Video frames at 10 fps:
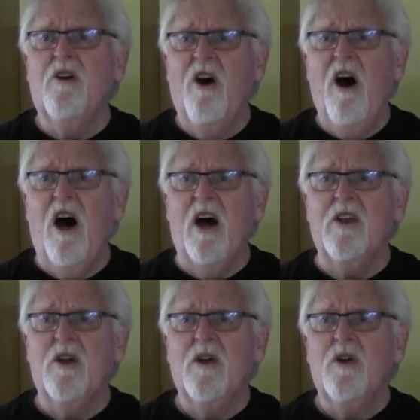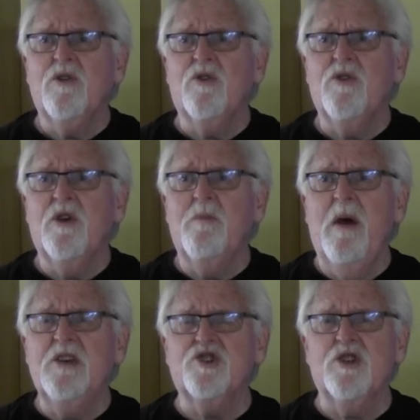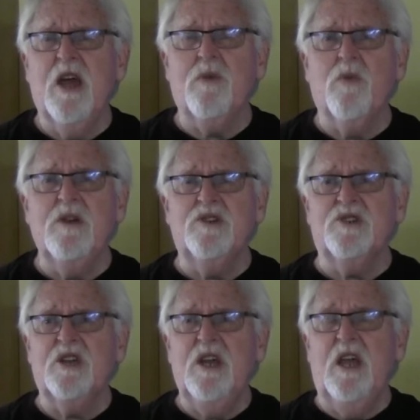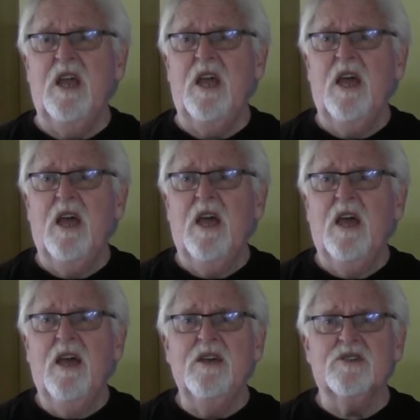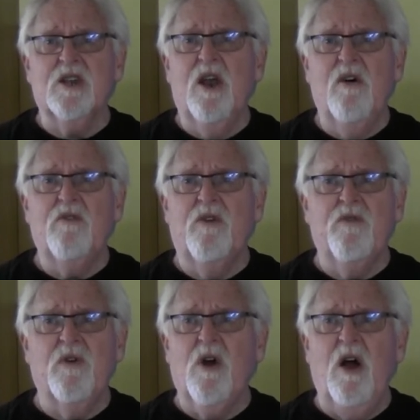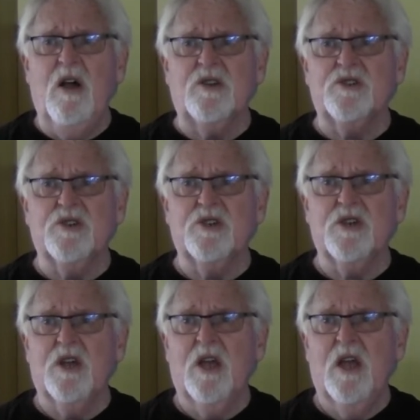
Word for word: God to the measure that we see his love for us.